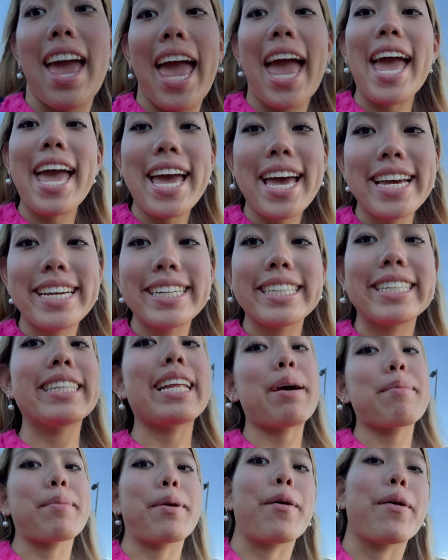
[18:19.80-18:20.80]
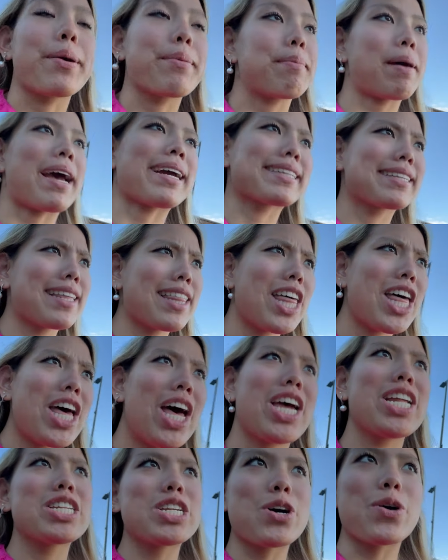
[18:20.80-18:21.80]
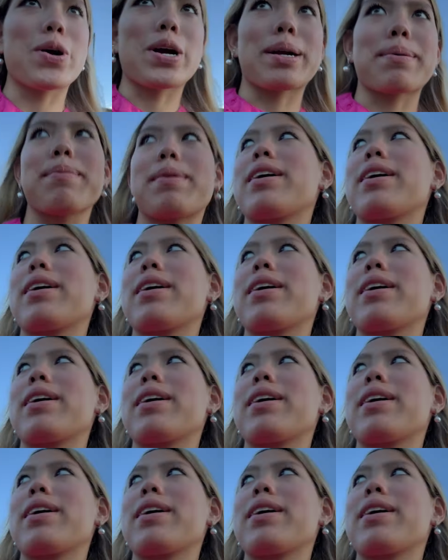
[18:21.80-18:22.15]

And I'm going back to the dorm.